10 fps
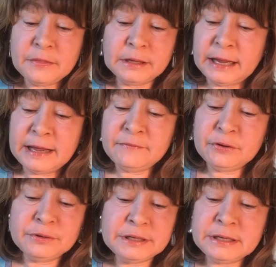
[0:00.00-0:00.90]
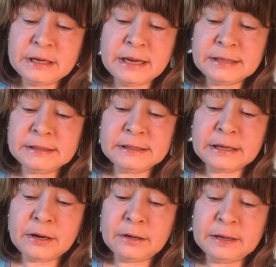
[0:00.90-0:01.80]
The life you didn't
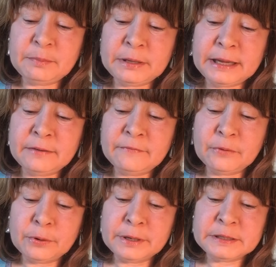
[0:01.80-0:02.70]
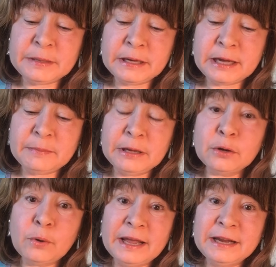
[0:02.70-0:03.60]
necessarily plan for is becoming
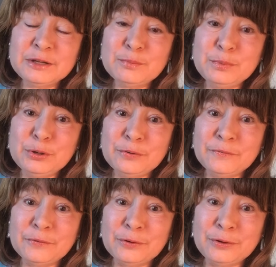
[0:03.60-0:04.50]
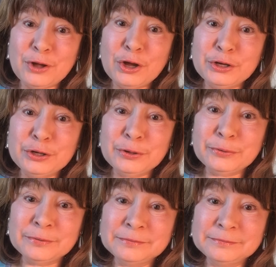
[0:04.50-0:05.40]
quite beautiful on
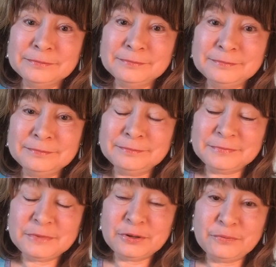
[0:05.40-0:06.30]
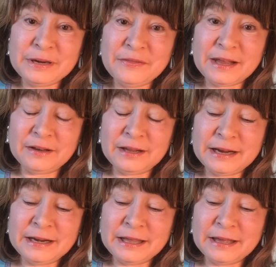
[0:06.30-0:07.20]
you. I'll read that
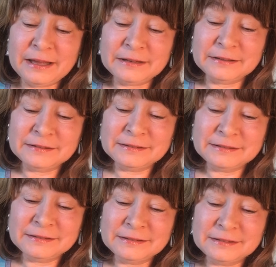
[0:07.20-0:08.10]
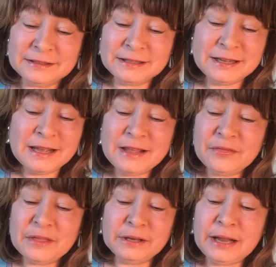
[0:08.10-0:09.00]
line again.
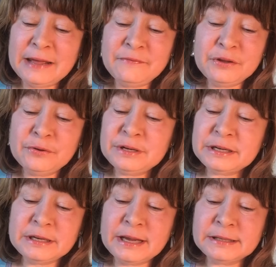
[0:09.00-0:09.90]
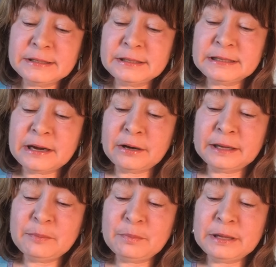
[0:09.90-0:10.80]
The life you didn't
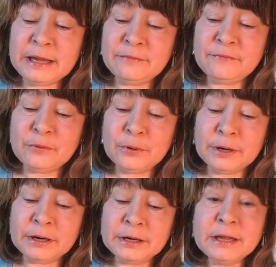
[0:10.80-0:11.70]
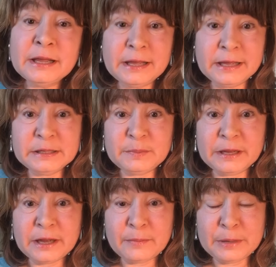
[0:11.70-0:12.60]
necessarily plan for is
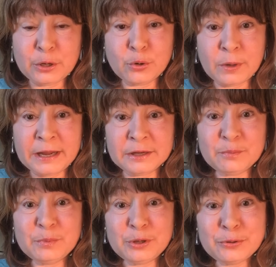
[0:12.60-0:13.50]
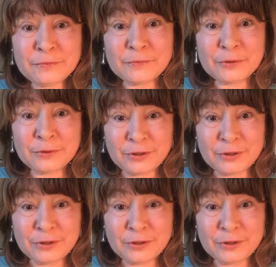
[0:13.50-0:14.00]
becoming quite beautiful